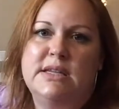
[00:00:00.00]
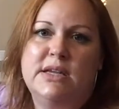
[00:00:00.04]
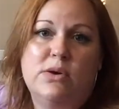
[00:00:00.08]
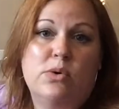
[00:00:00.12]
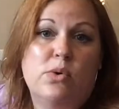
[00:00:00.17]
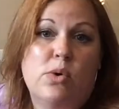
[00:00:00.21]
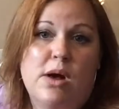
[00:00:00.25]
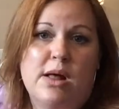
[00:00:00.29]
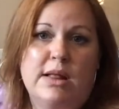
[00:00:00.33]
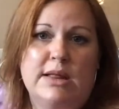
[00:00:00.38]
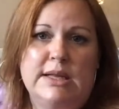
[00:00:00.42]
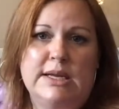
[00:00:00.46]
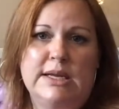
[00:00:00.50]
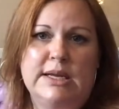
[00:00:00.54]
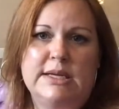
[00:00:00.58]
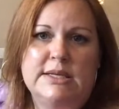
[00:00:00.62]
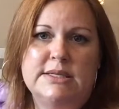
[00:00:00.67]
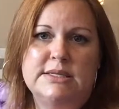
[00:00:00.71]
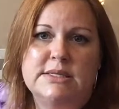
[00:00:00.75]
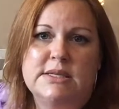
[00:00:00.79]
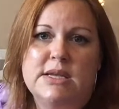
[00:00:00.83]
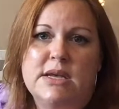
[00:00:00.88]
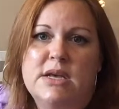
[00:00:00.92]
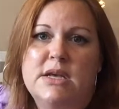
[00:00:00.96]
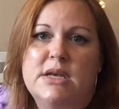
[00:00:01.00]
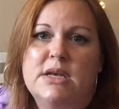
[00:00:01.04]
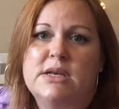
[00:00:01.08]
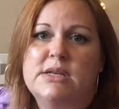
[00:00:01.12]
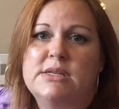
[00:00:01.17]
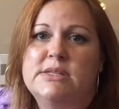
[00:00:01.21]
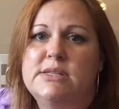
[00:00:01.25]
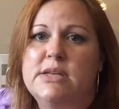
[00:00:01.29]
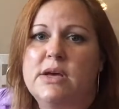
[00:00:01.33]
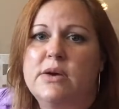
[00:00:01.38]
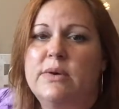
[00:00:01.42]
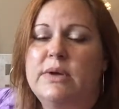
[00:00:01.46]
equalities.
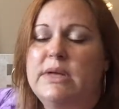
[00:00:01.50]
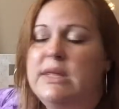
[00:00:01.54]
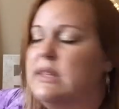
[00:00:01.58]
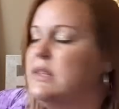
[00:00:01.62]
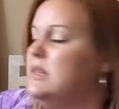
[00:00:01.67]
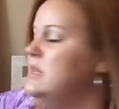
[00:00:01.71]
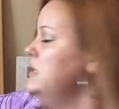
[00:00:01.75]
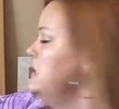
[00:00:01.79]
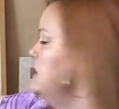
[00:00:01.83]
So in